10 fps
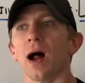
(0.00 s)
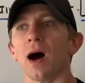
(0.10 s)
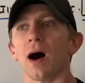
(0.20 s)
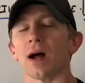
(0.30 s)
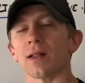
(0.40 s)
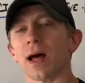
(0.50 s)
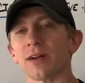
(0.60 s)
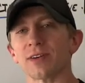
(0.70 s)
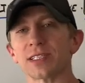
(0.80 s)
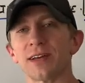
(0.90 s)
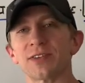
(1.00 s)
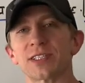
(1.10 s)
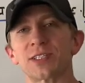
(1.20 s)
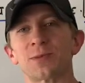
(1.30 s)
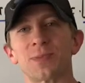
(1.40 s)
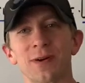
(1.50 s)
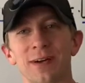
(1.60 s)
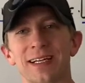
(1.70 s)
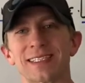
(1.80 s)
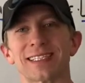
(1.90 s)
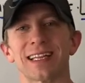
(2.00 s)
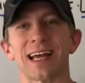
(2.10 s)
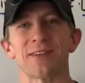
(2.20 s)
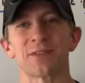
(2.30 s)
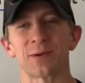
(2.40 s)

A lot of us have experienced life